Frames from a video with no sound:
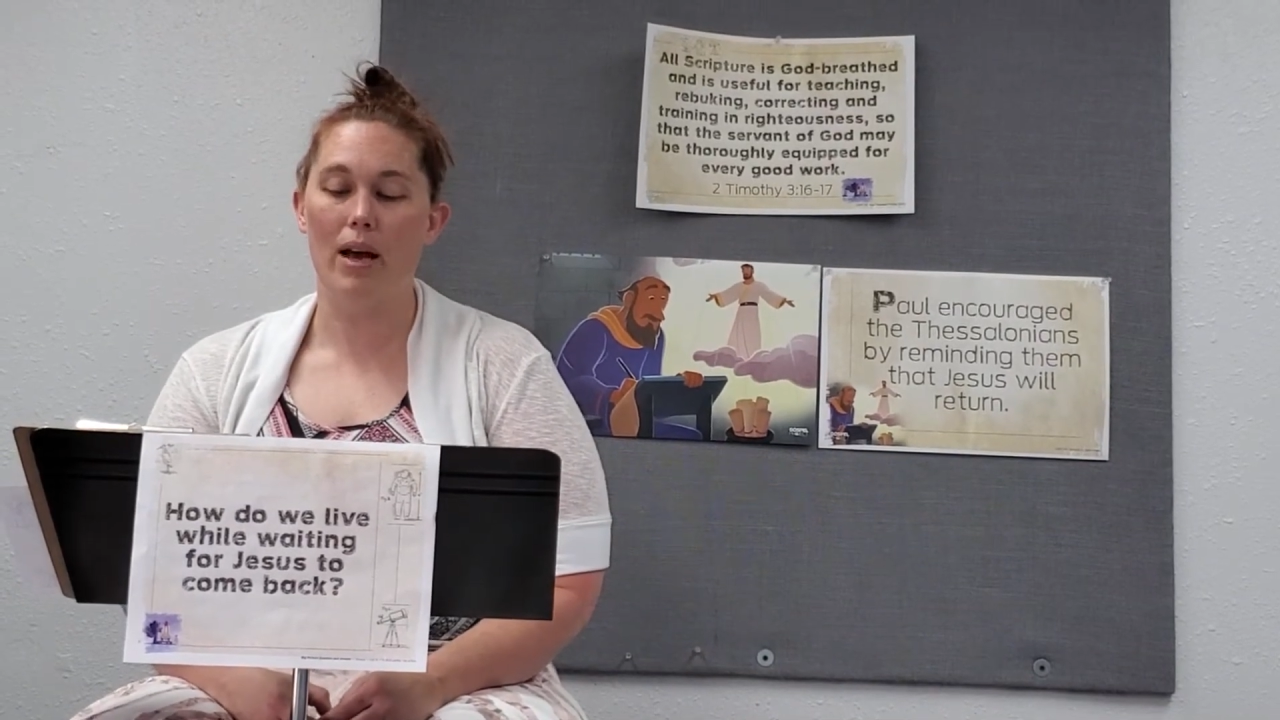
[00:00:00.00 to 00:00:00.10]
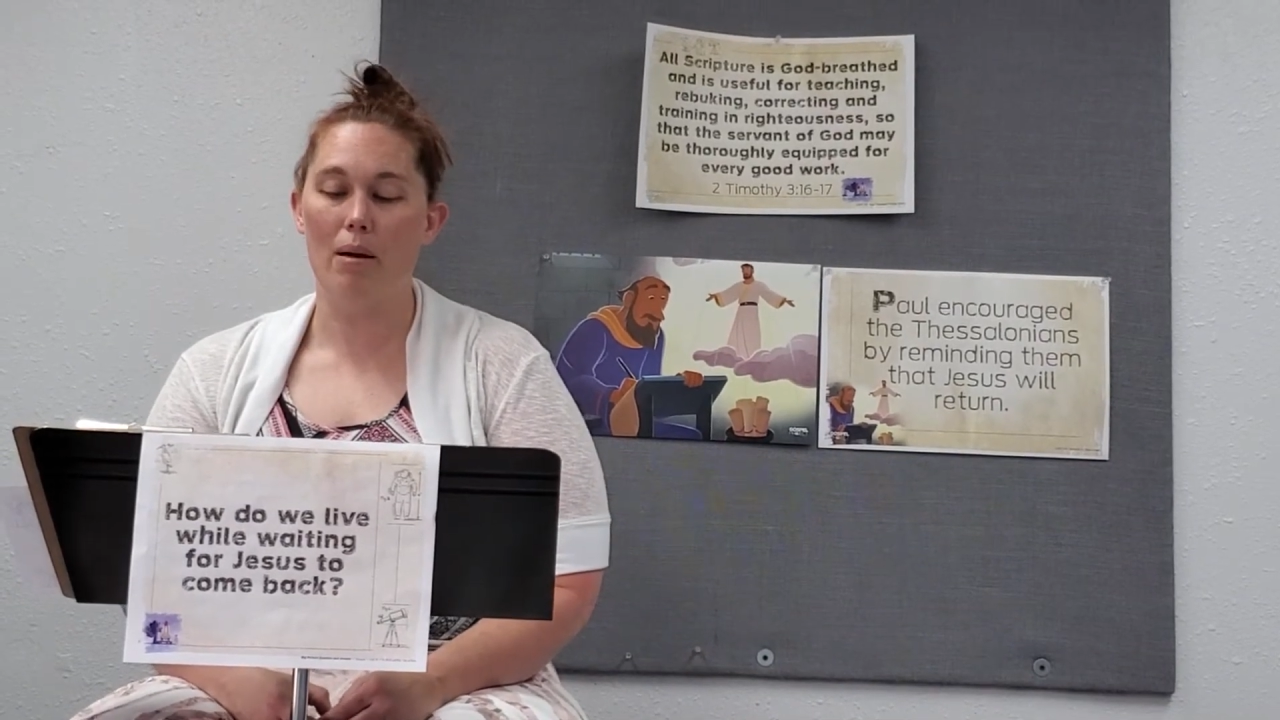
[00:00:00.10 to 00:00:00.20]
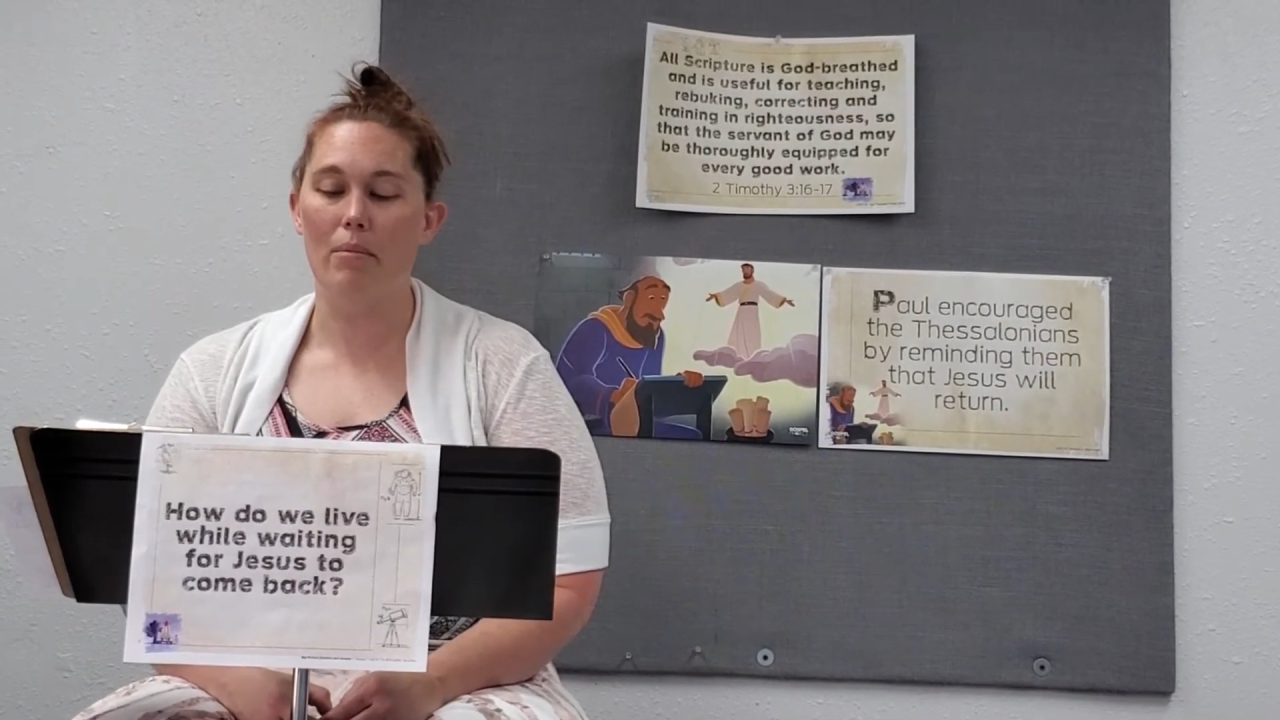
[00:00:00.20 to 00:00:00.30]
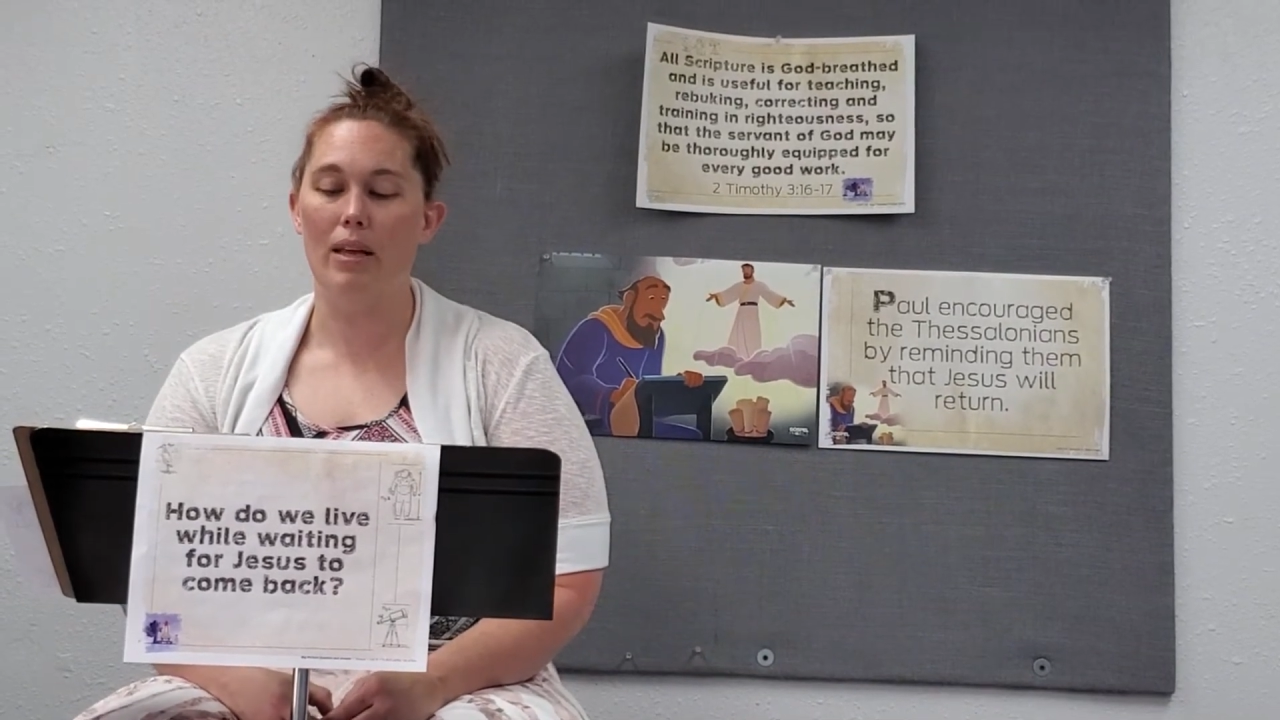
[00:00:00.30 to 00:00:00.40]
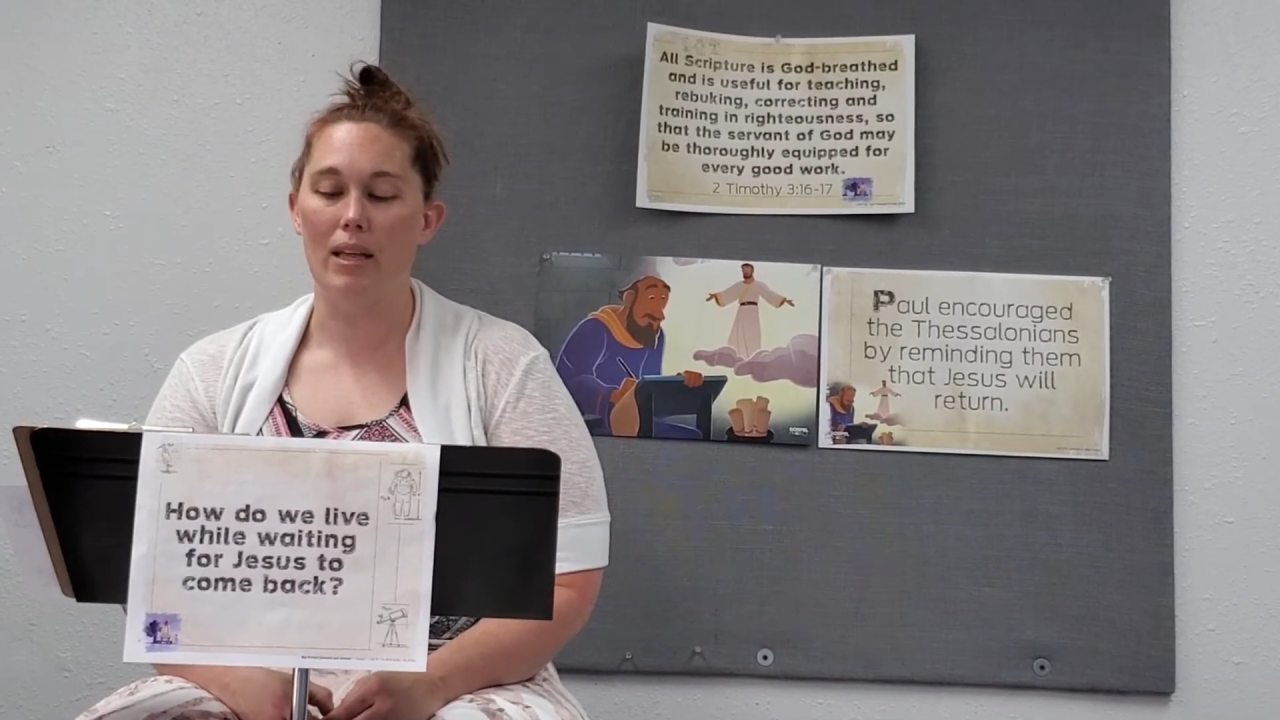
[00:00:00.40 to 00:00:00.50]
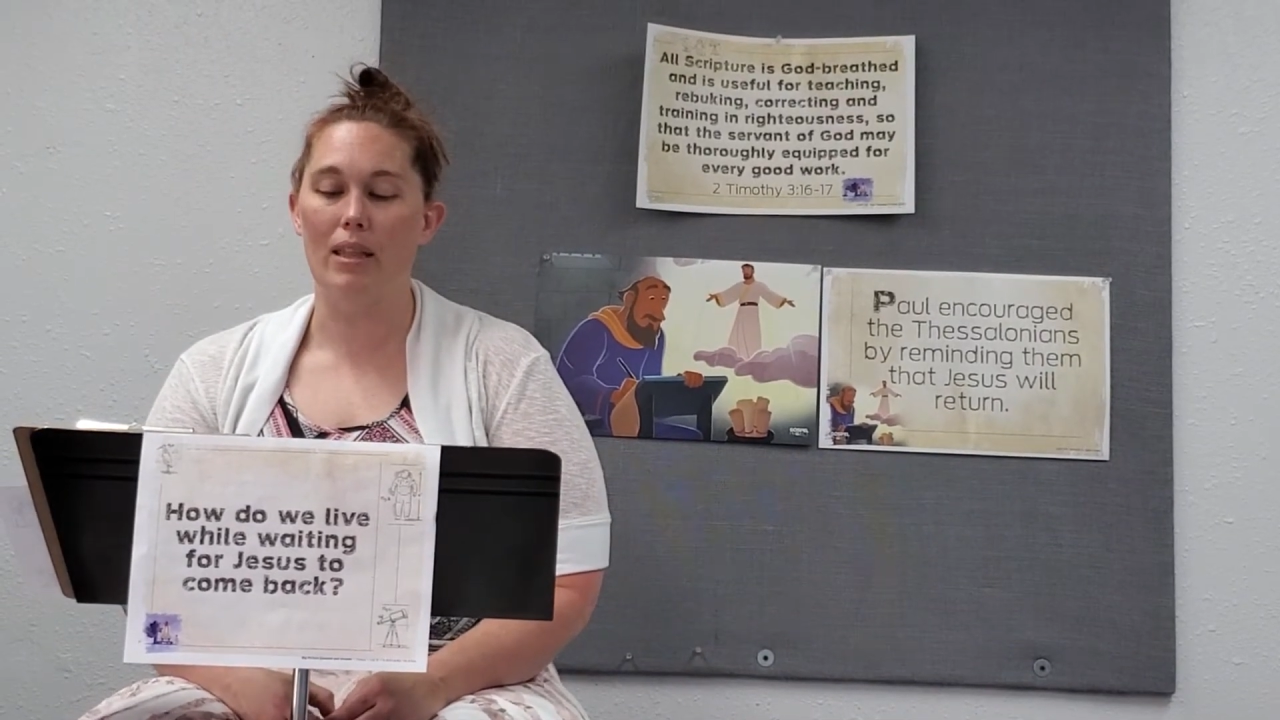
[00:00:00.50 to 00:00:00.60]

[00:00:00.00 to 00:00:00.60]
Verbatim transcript: come like a